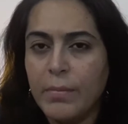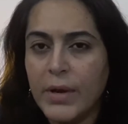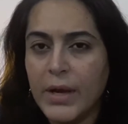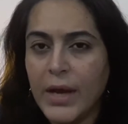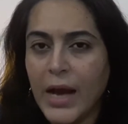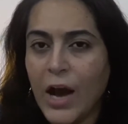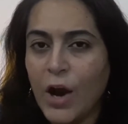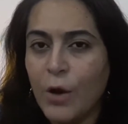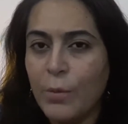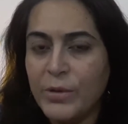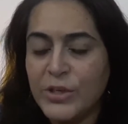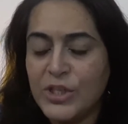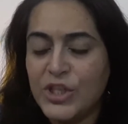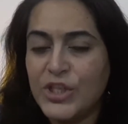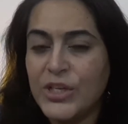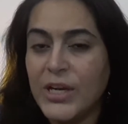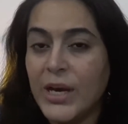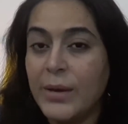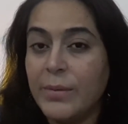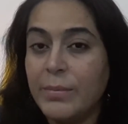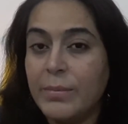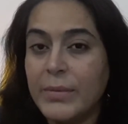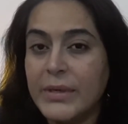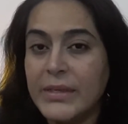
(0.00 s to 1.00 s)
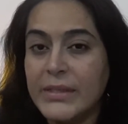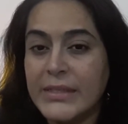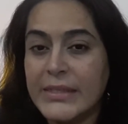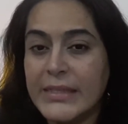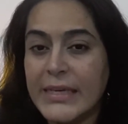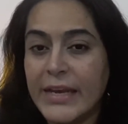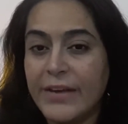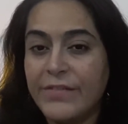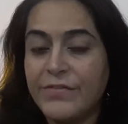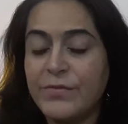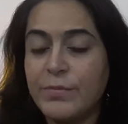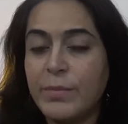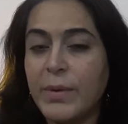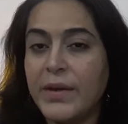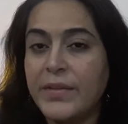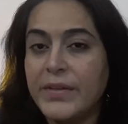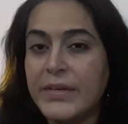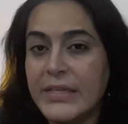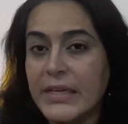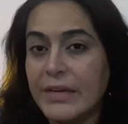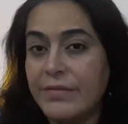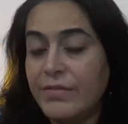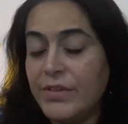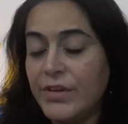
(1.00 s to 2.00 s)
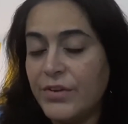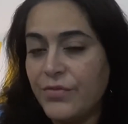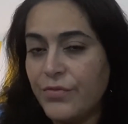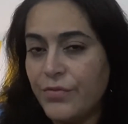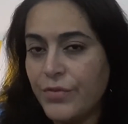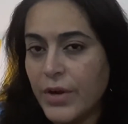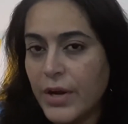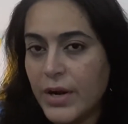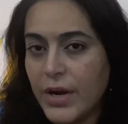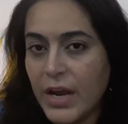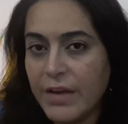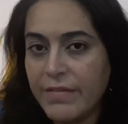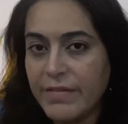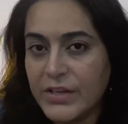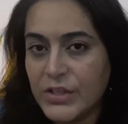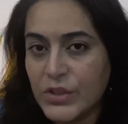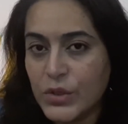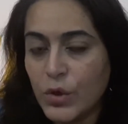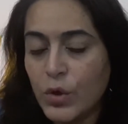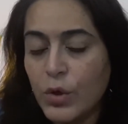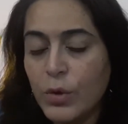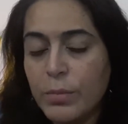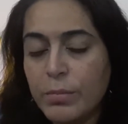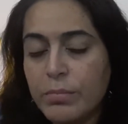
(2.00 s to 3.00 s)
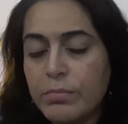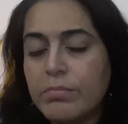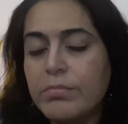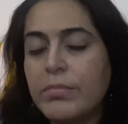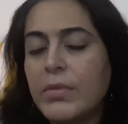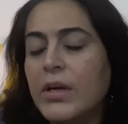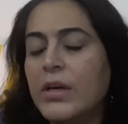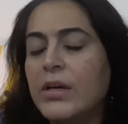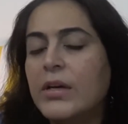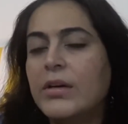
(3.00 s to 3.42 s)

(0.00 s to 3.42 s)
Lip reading: how much time is left by the time we arrive at home